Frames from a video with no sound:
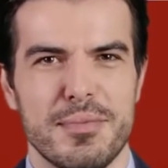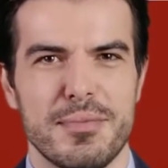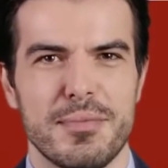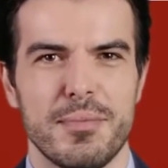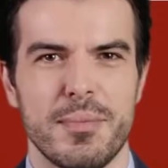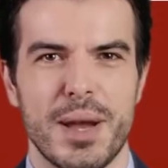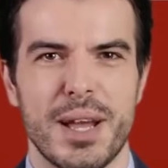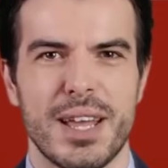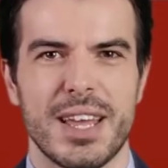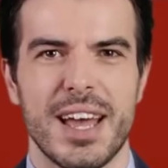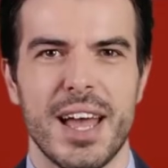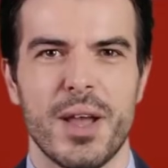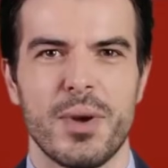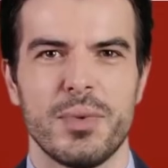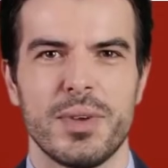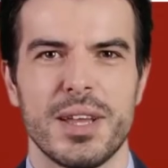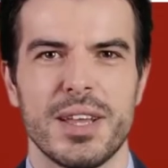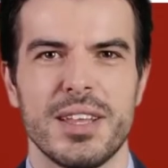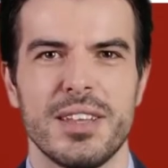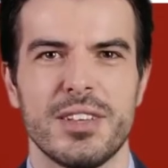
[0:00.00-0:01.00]
Money
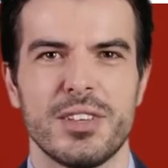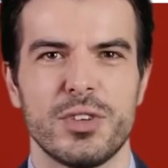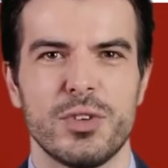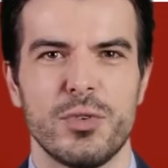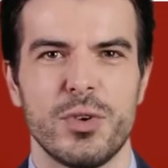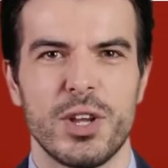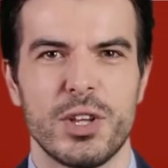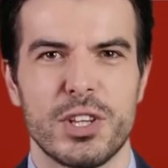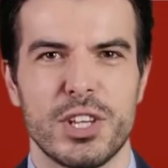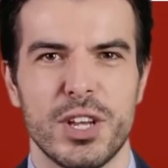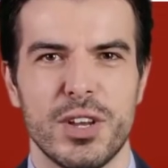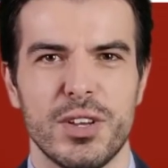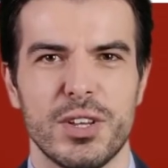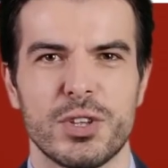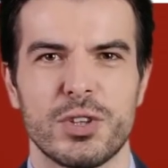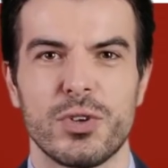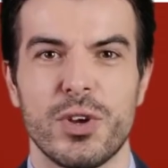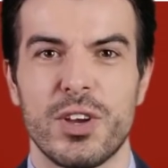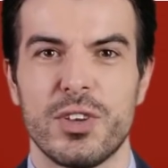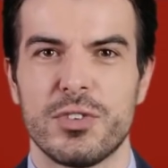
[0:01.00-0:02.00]
held in a discretionary
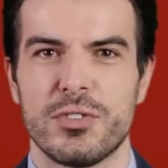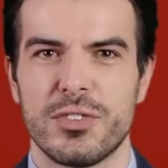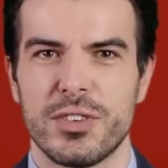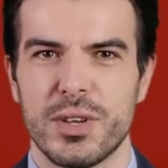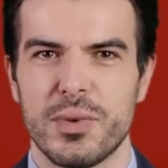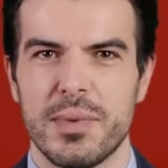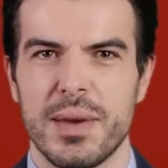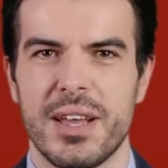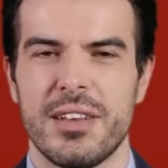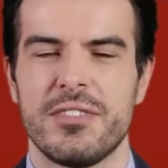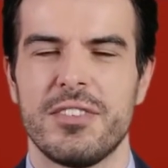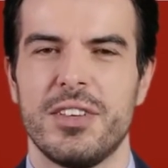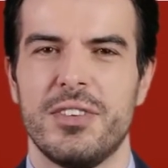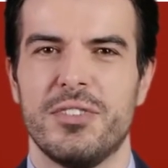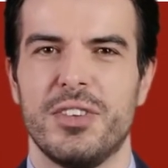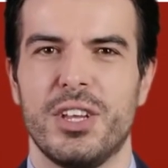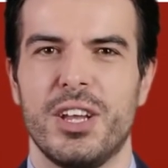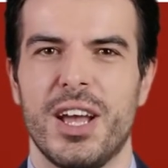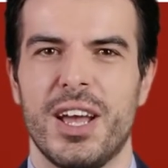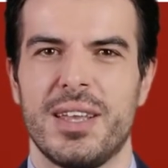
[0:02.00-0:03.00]
trust for the benefit of
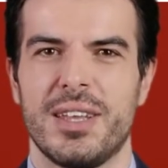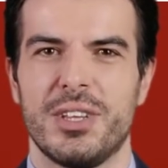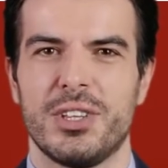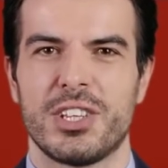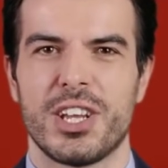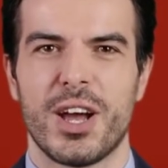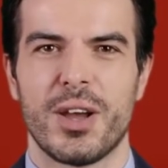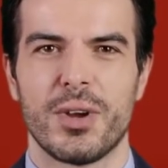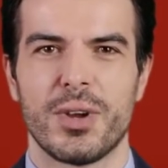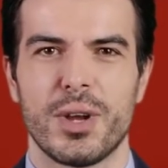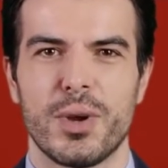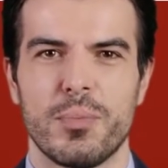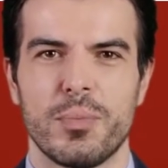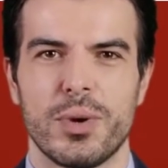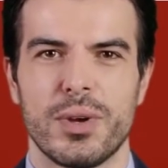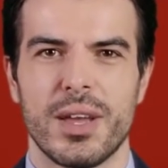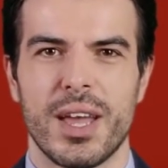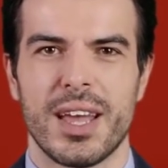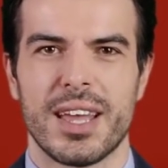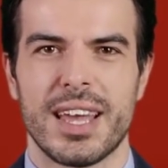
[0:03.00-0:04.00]
the claimant generally
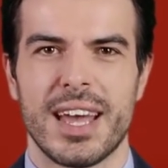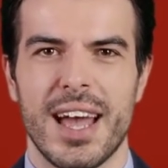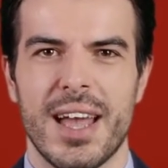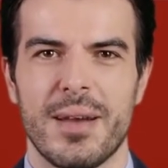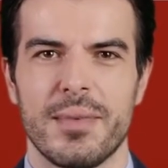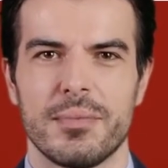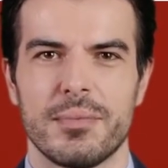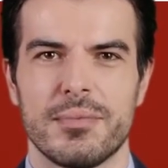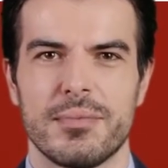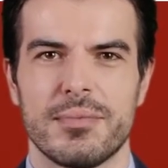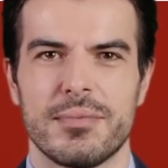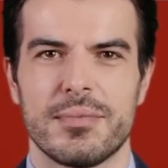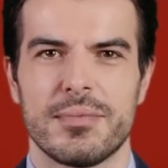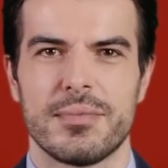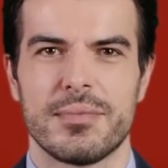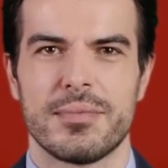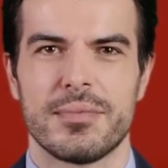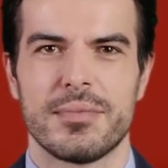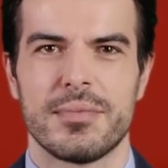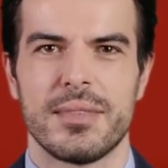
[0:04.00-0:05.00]
will not count.
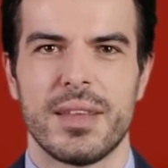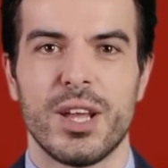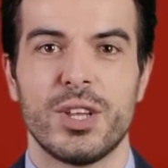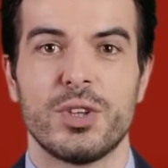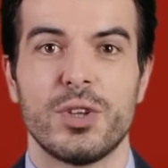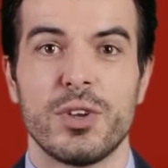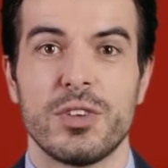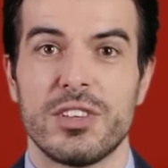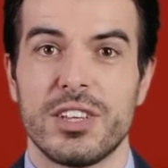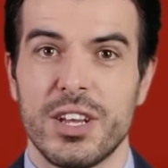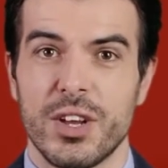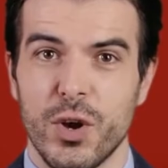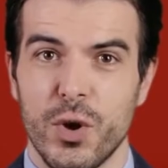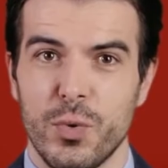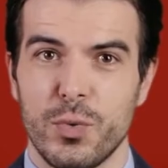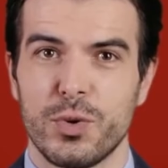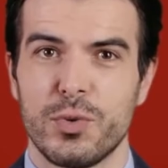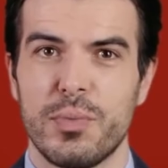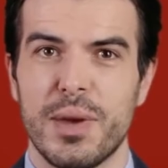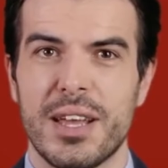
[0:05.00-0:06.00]
A trust that
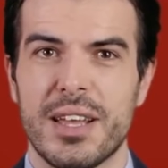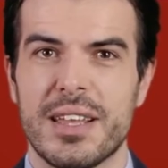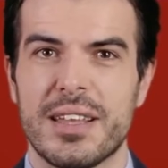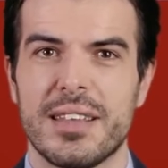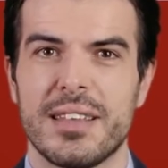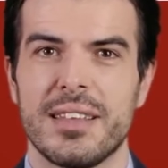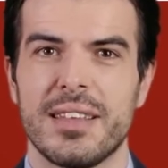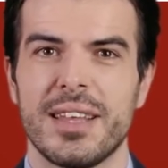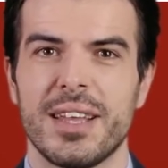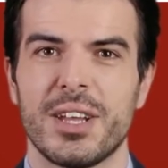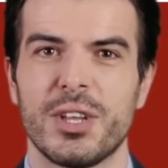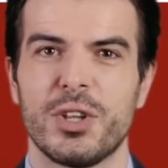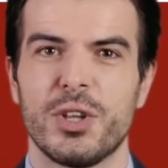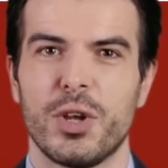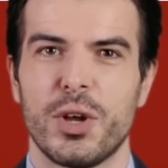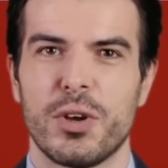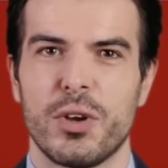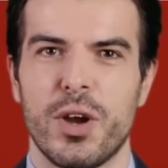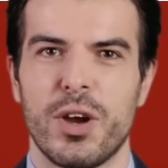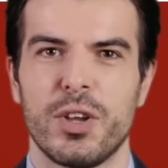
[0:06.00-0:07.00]
holds money, e.g.
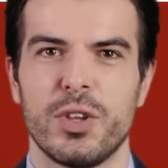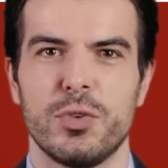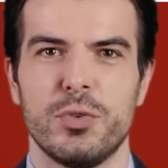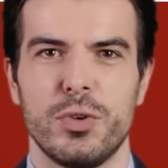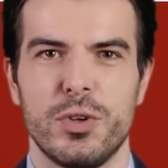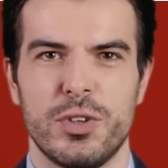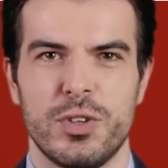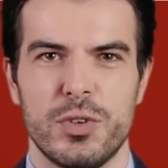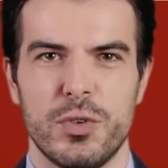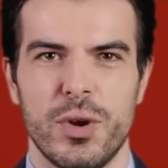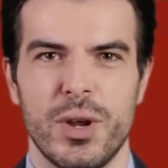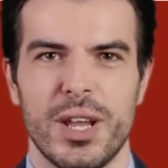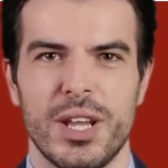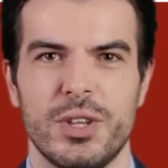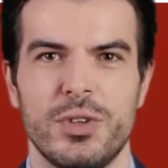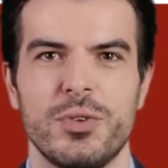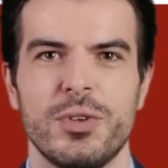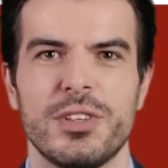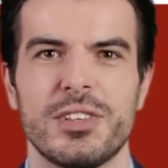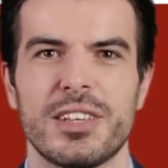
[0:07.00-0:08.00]
a large personal
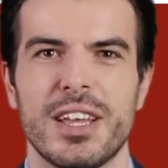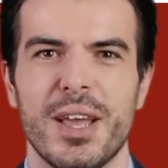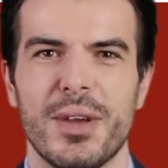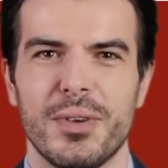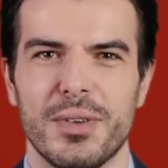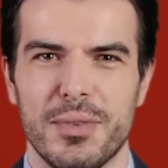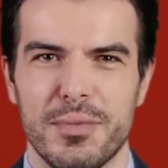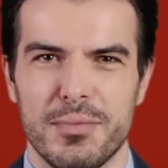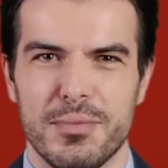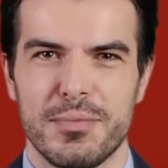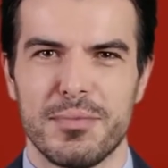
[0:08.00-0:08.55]
injury settlement,